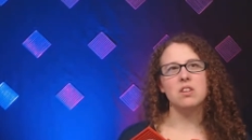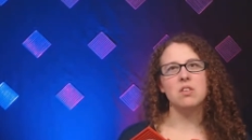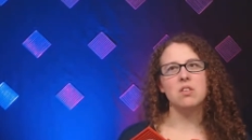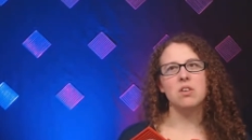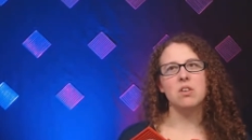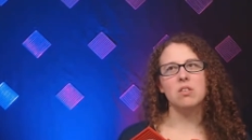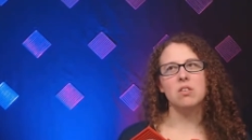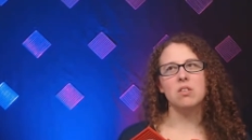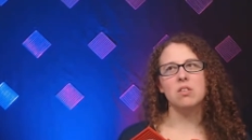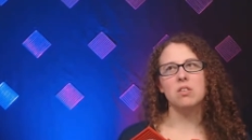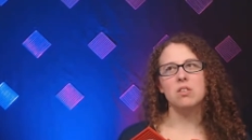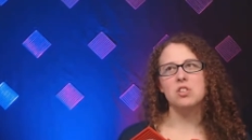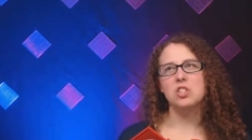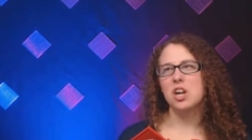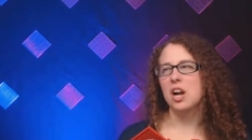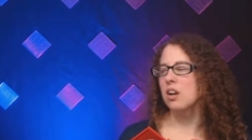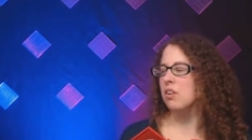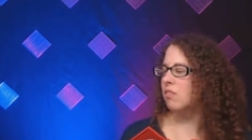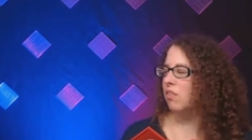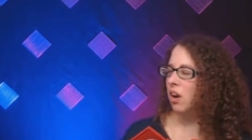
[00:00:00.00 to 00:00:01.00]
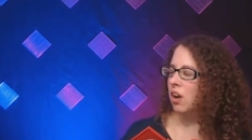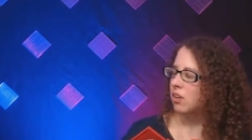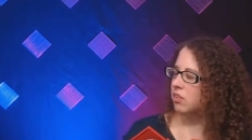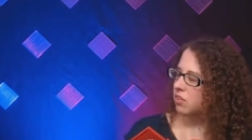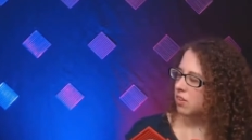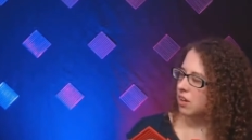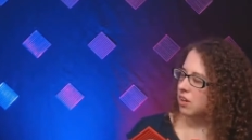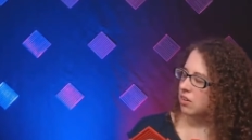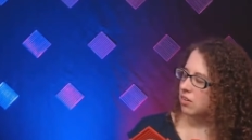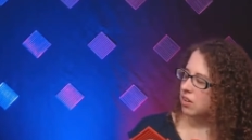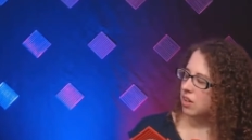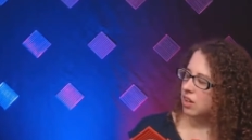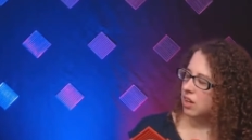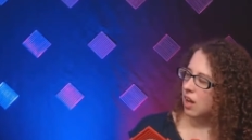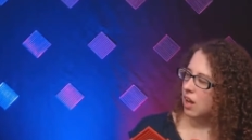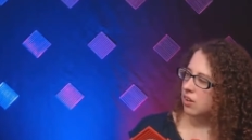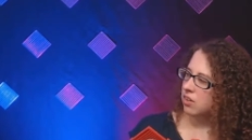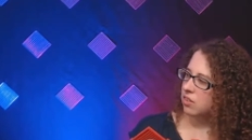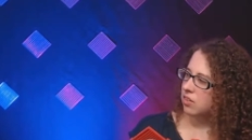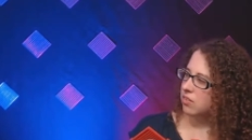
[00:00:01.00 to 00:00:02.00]
like Jack Frost, I don't think,
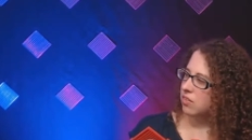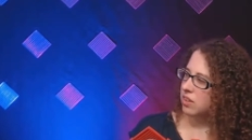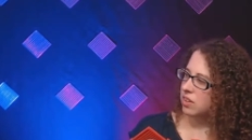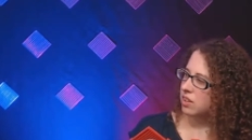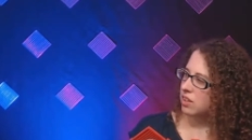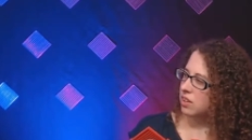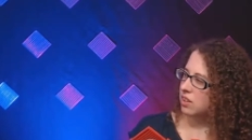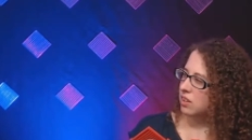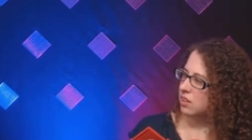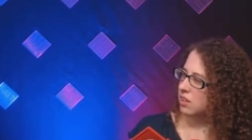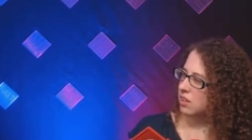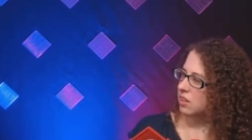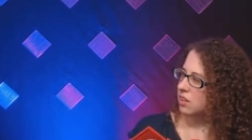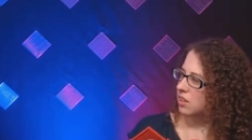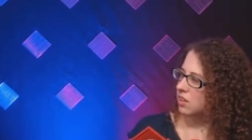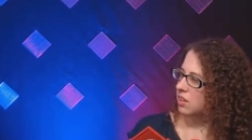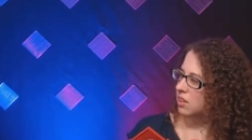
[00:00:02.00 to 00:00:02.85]
has a villain. Well, there's